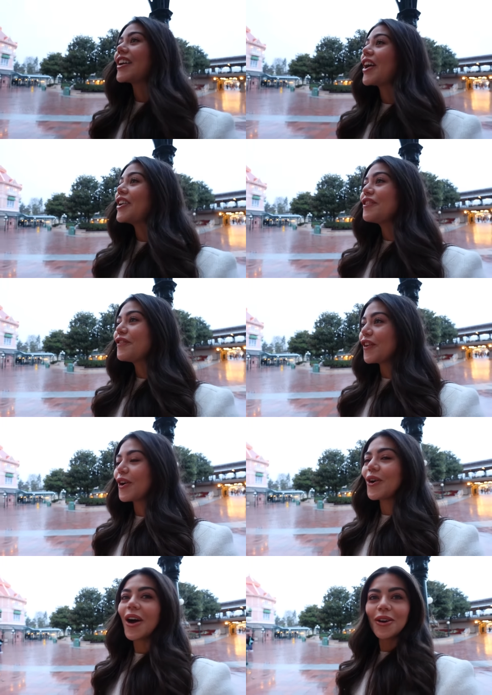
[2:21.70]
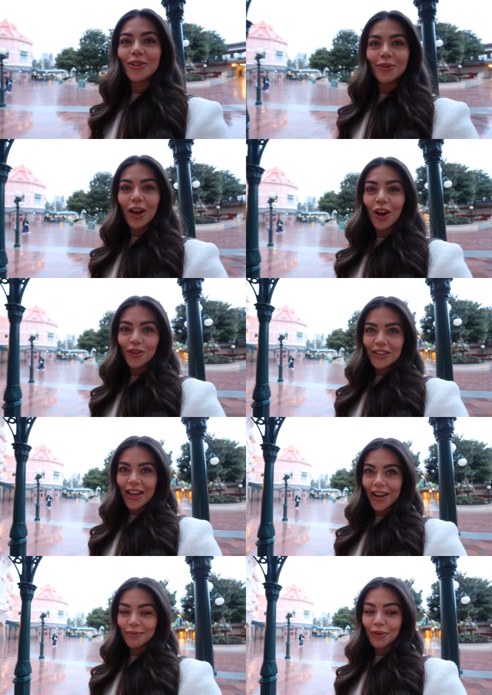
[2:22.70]
kind of forgot, I was half
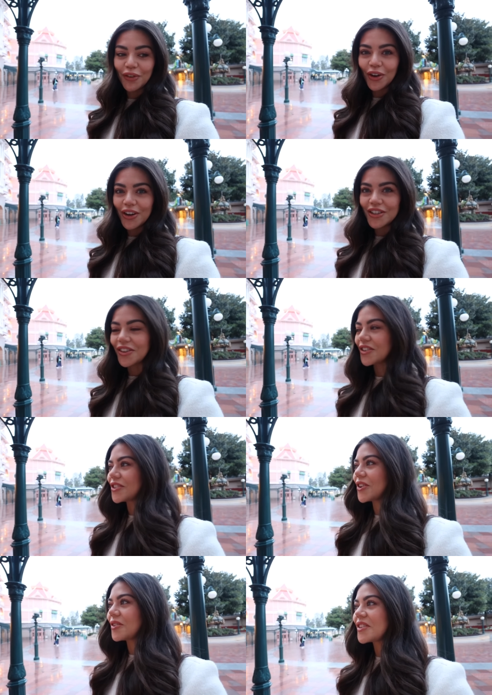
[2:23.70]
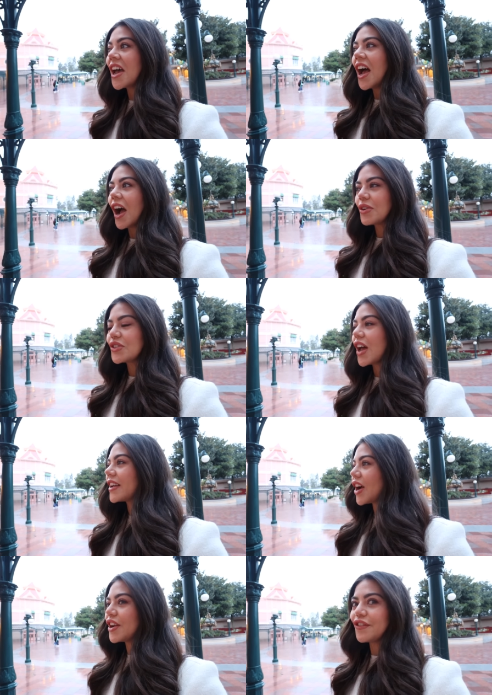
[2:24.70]
saying before I got stopped, I was, I
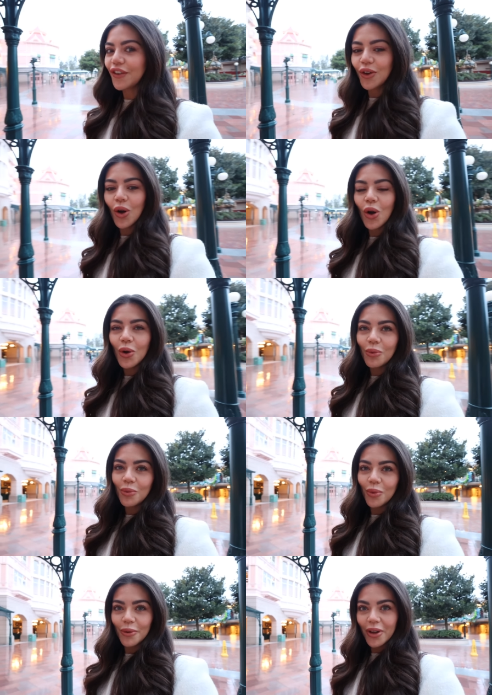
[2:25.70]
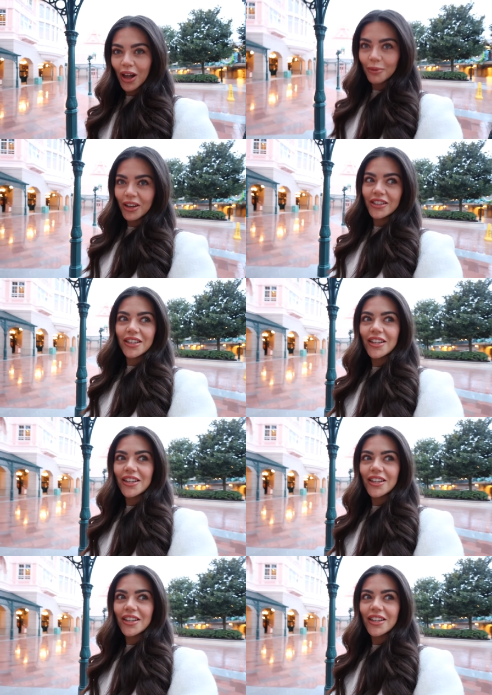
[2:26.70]
kind of forgot we were coming to